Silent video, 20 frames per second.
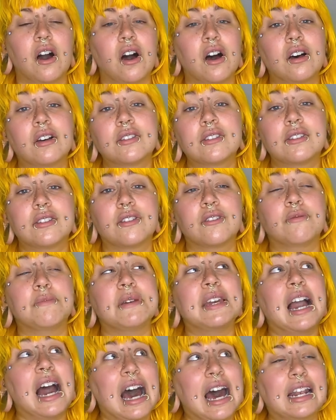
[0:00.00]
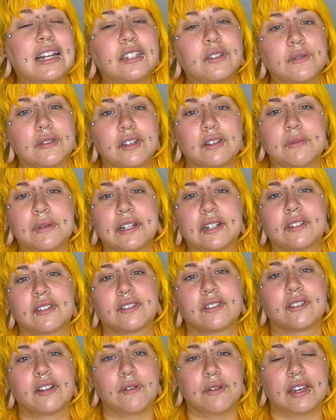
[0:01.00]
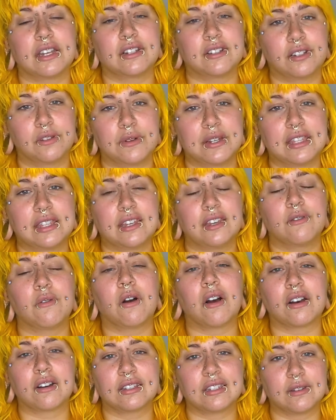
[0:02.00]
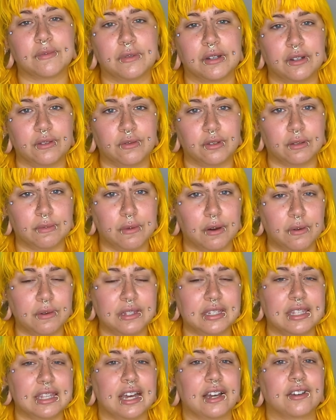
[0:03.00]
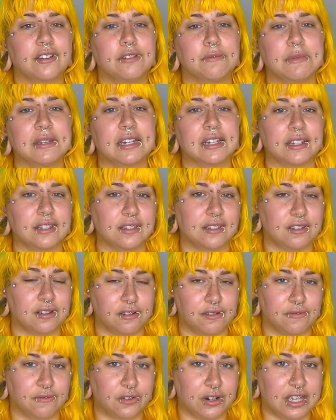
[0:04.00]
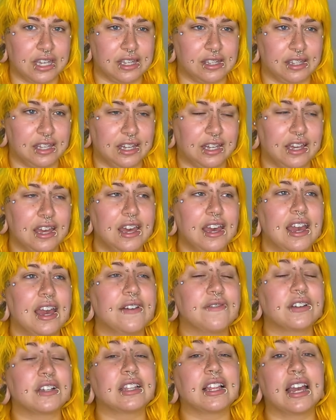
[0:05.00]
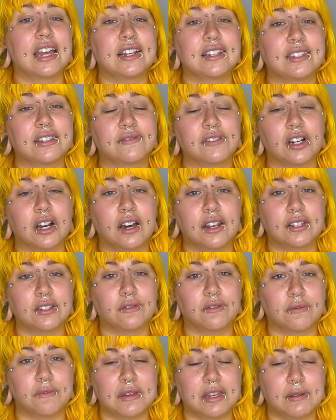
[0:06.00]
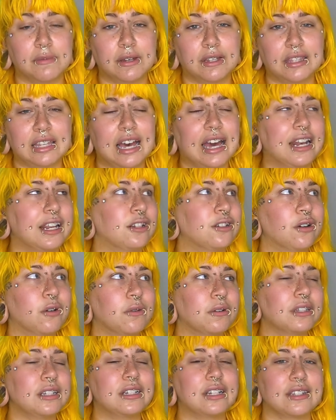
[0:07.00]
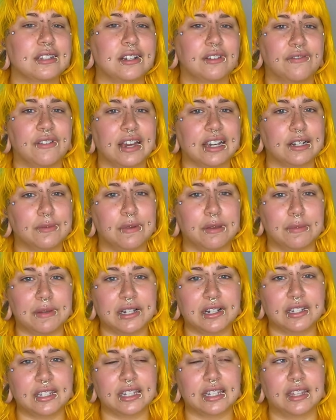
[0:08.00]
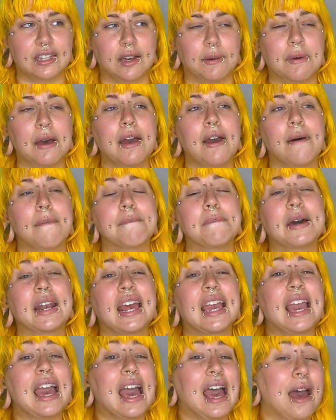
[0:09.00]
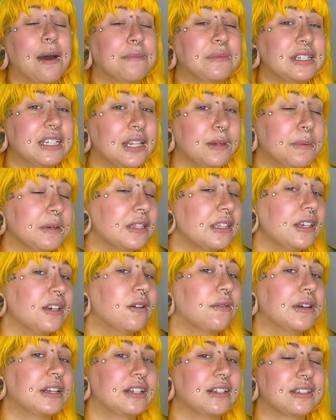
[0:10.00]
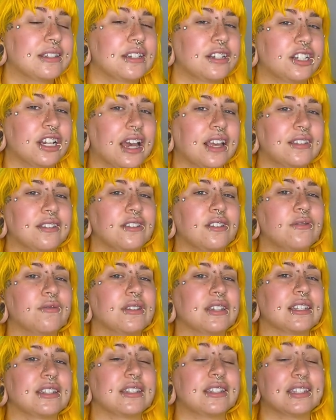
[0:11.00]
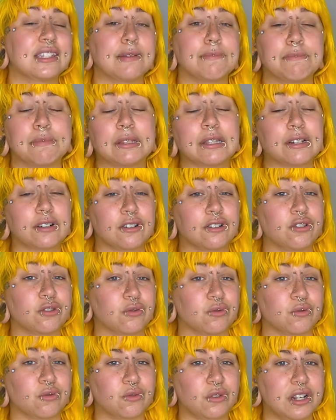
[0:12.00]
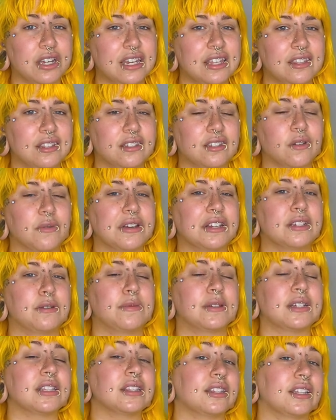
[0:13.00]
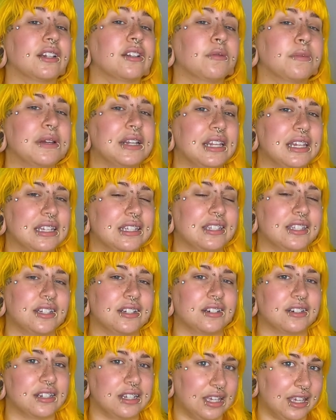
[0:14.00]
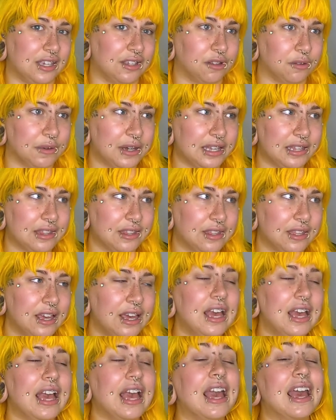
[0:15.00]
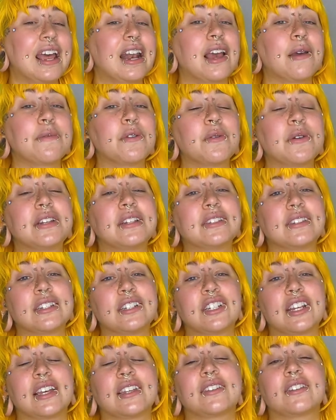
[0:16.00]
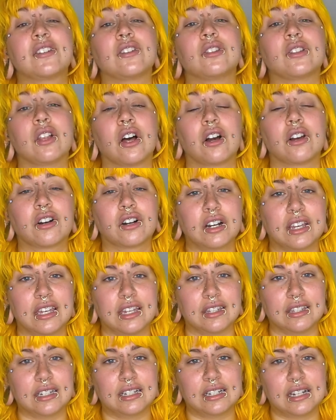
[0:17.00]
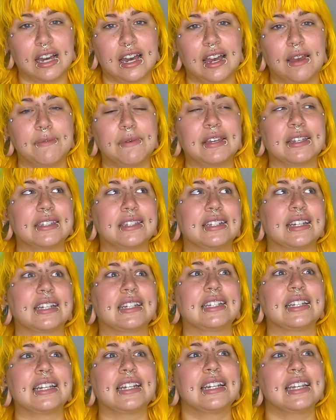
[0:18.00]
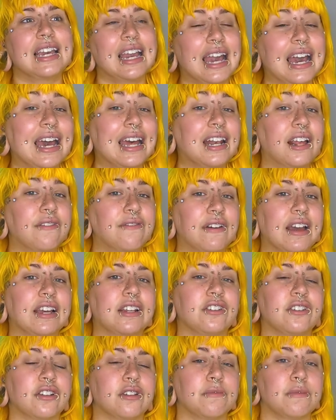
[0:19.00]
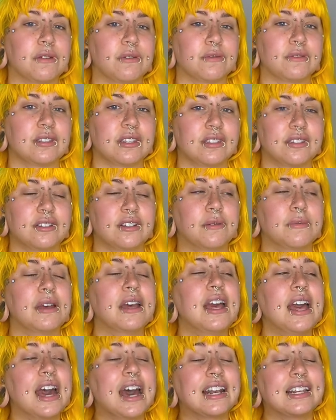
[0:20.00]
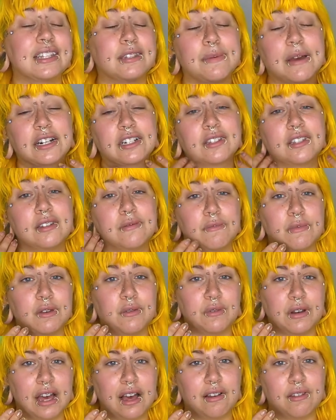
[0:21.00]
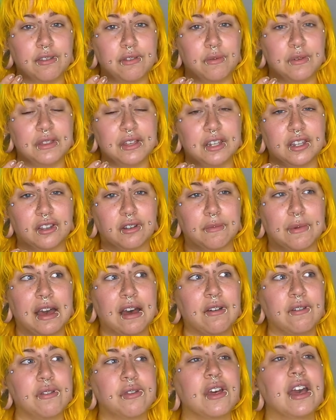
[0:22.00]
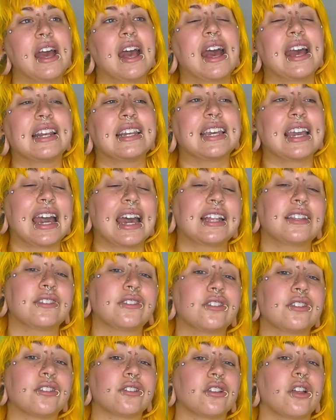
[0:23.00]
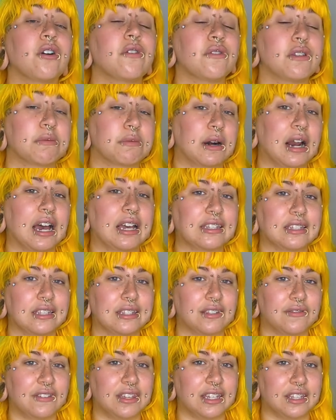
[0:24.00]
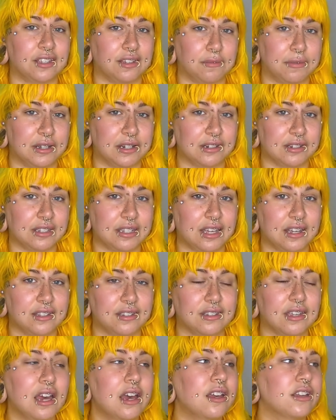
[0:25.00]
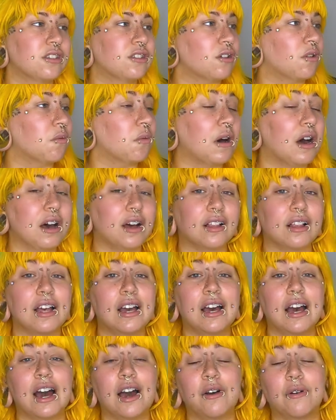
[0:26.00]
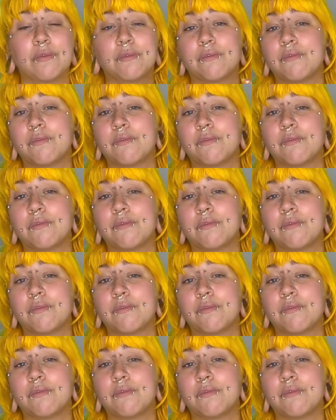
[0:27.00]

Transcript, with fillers: Also, be honest with your piercer going into it that you are someone who smokes and that could be a concern for healing. If a client is ever honest with me about that, it totally doesn't affect me piercing them, but I am typically going to suggest using simpler jewelry that's going to be a little bit easier to heal with and I'm going to suggest a longer healing time because nicotine can affect your immune system and especially immune health within your mouth and can slow the process of healing piercings. So while a,